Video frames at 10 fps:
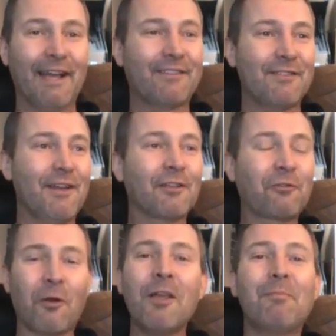it,
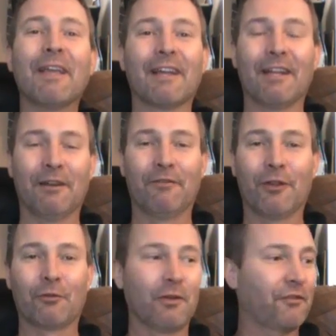it's great being an
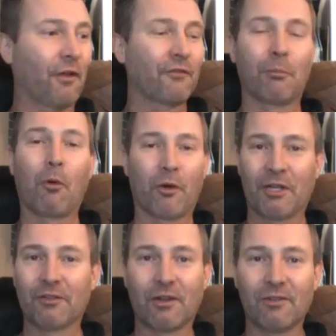individual,
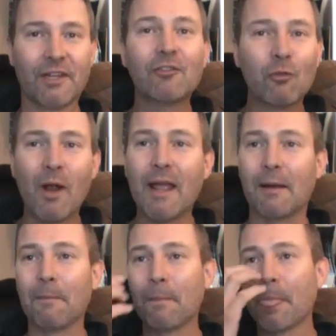self-supporting adult. It's
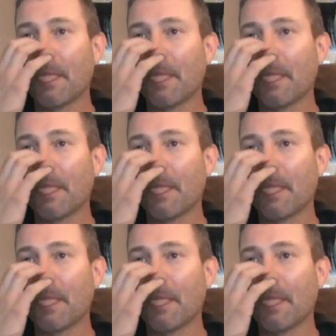great.